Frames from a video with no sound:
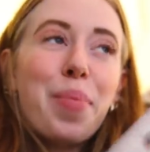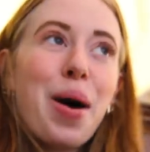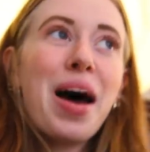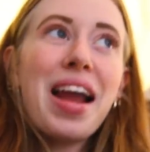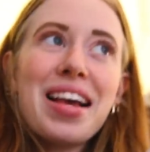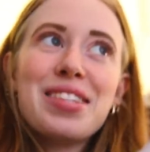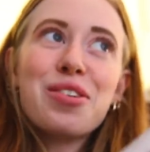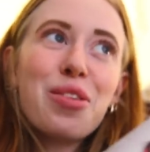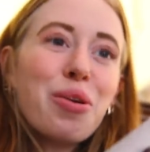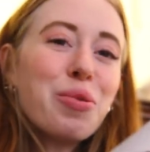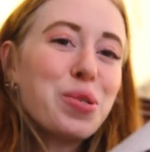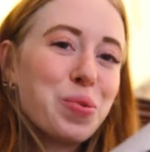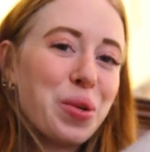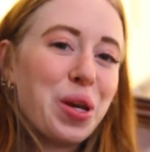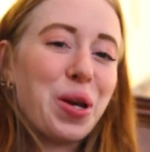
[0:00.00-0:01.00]
but I still thought it
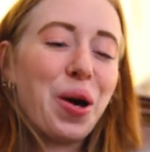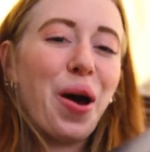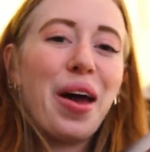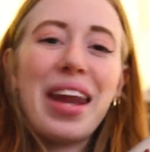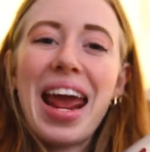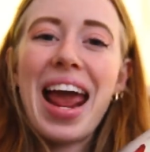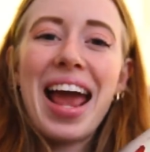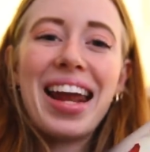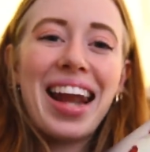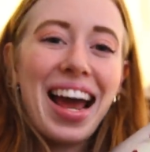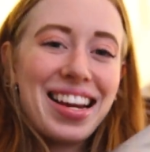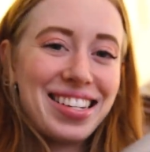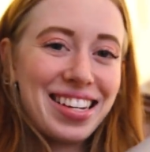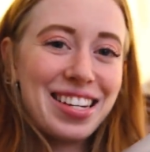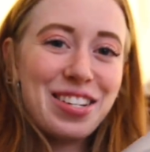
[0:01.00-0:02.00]
was really good and
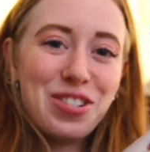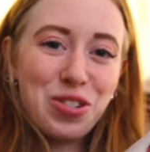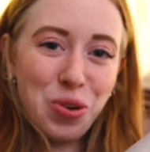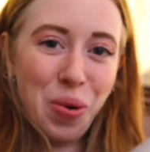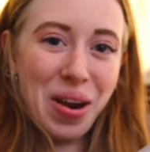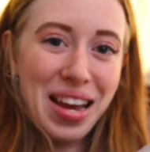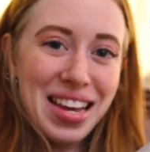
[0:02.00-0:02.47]
I did enjoy